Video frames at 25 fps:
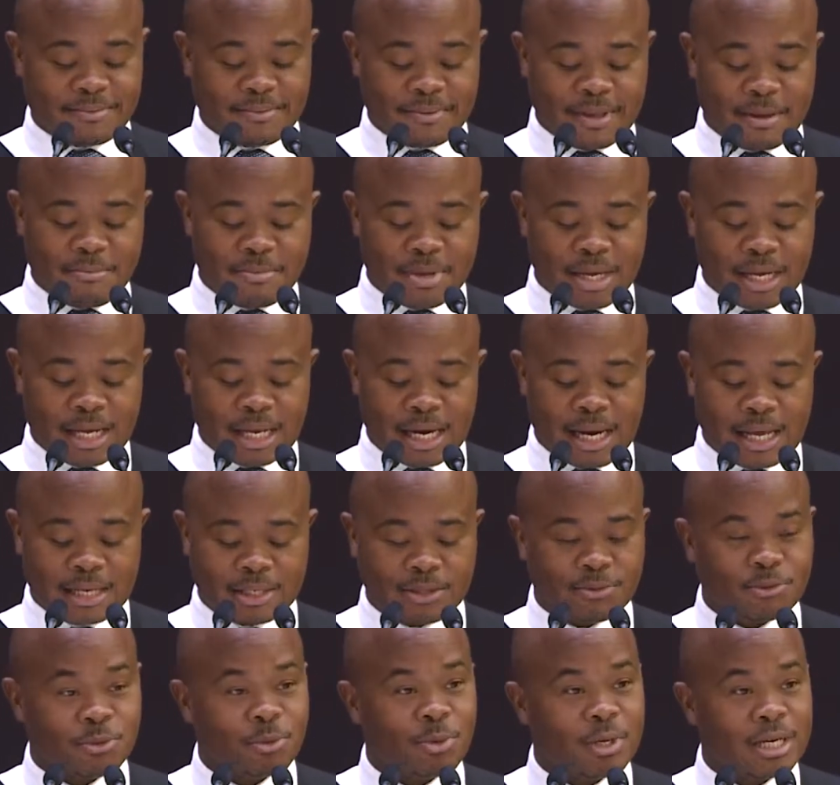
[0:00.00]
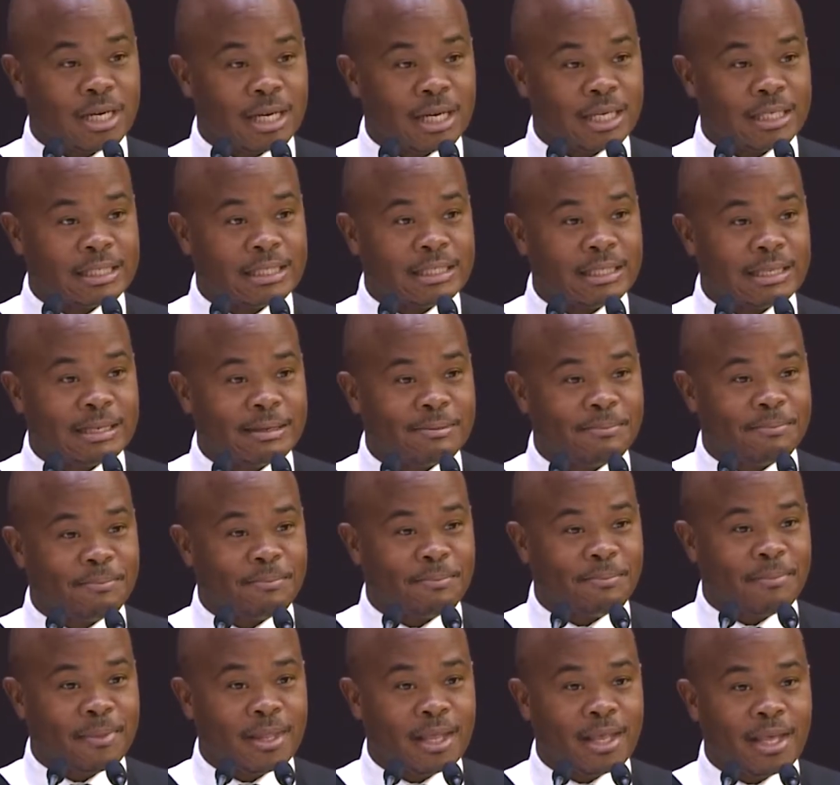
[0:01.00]
MBA class of 2019.
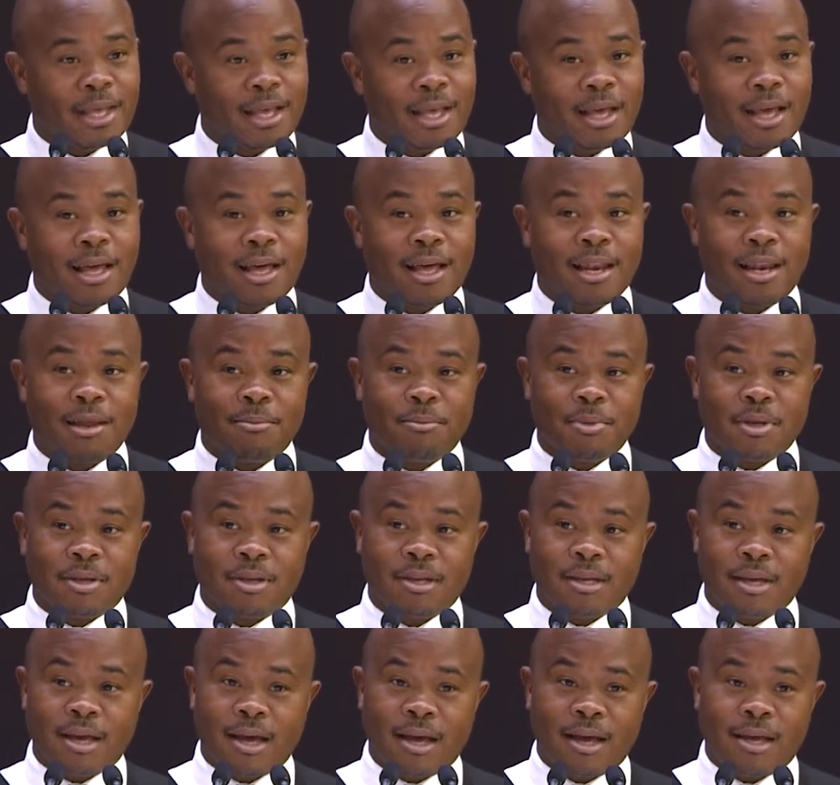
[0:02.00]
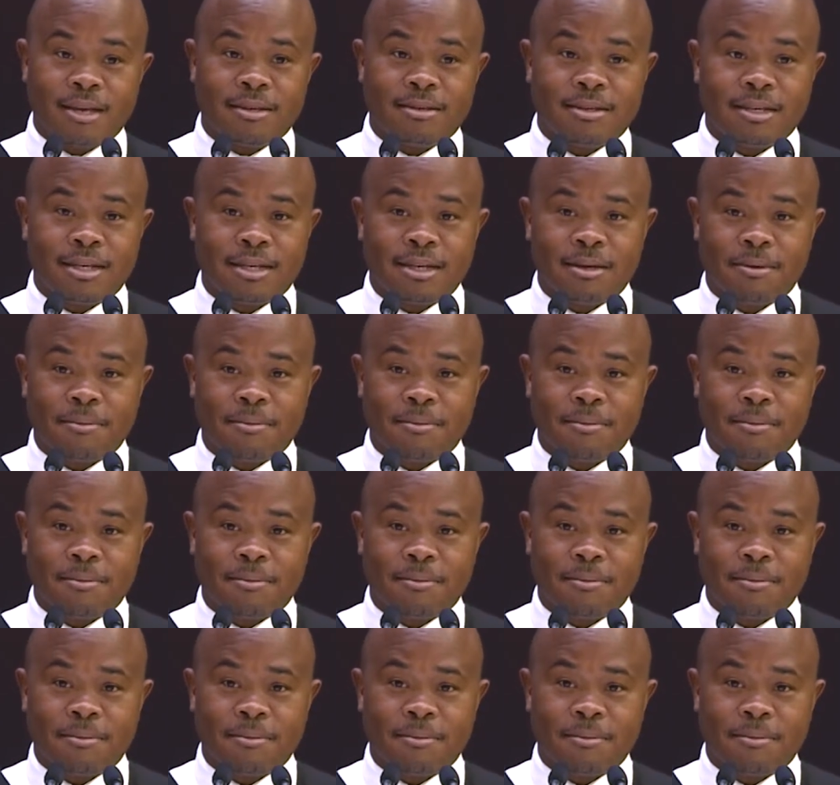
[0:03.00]
Let me add